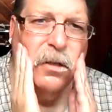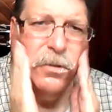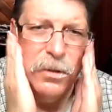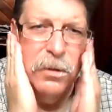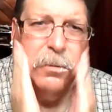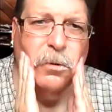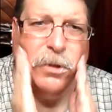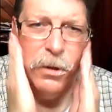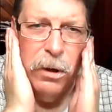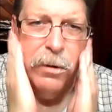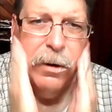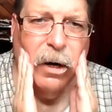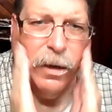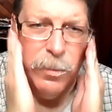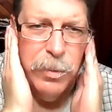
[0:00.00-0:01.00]
It
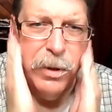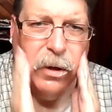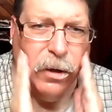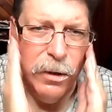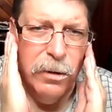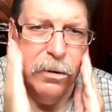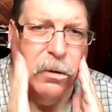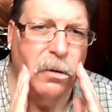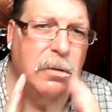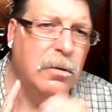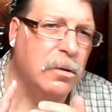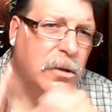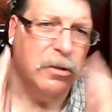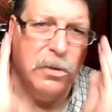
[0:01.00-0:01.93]
was all right up here.